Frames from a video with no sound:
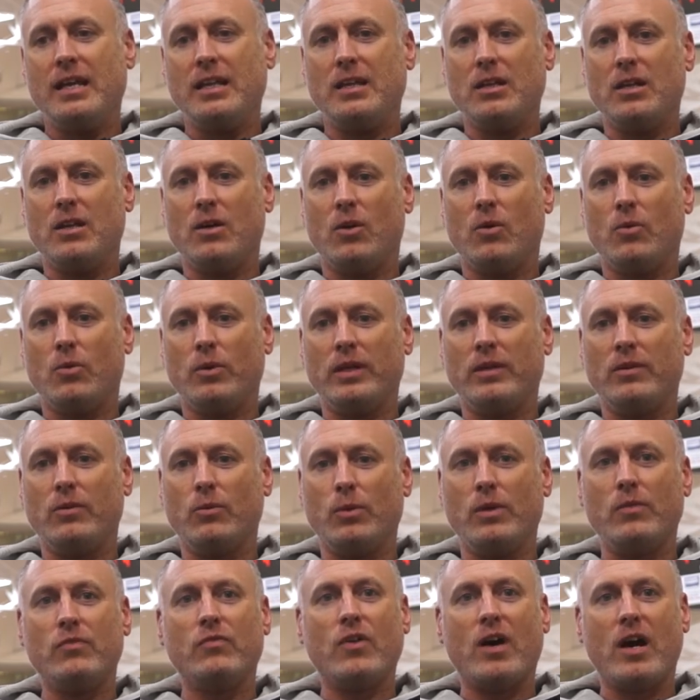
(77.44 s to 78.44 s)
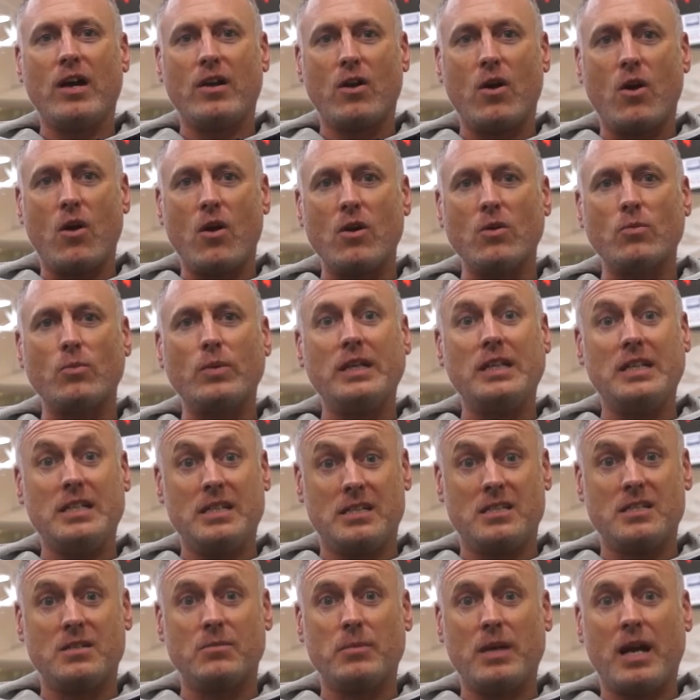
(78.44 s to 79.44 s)
you know, we fought hard. We
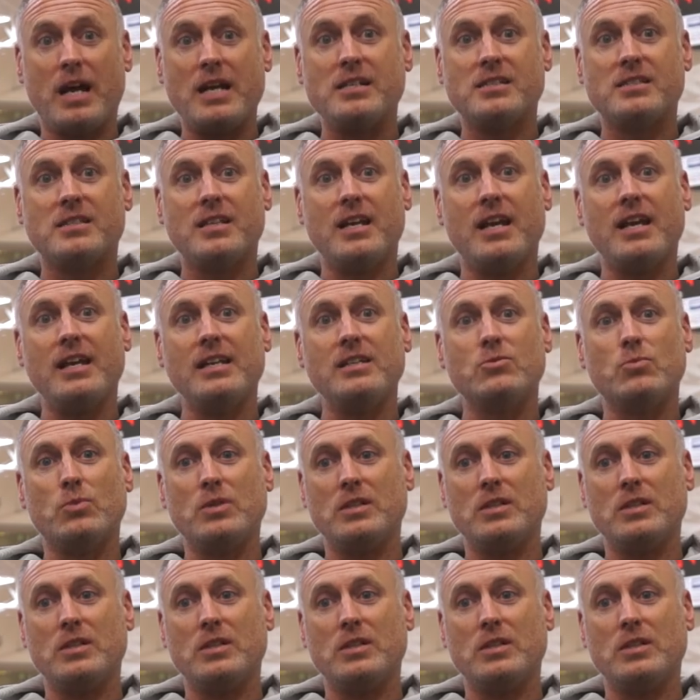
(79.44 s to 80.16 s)
did some nice things.